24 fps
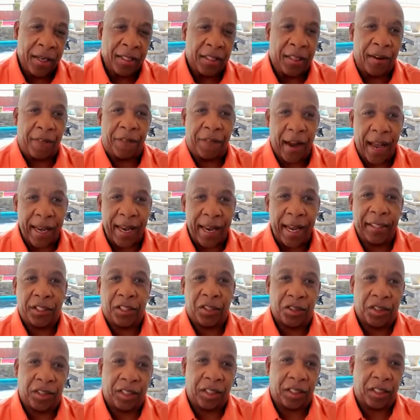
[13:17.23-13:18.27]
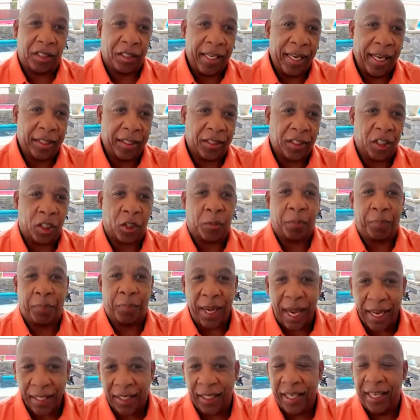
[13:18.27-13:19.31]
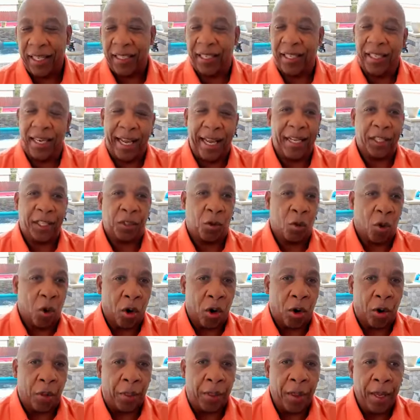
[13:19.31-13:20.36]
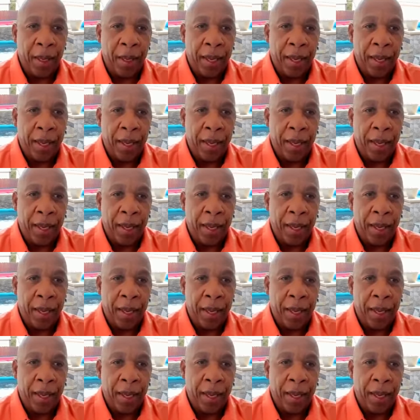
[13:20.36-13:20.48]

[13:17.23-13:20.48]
to financial success, especially in today's world.